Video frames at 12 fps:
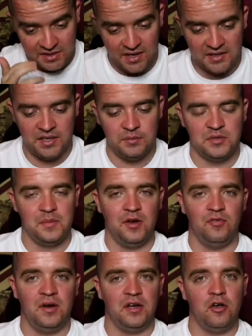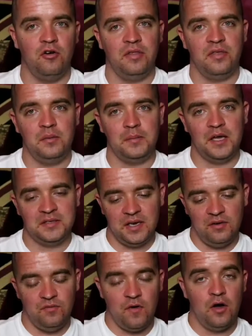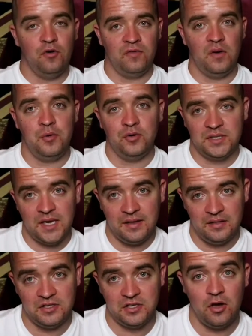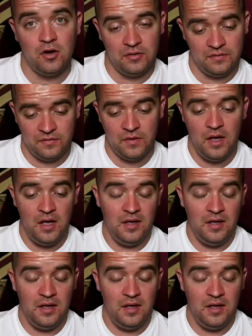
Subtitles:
it seems to be a reoccurring theme that I say vital 3 points at the start of,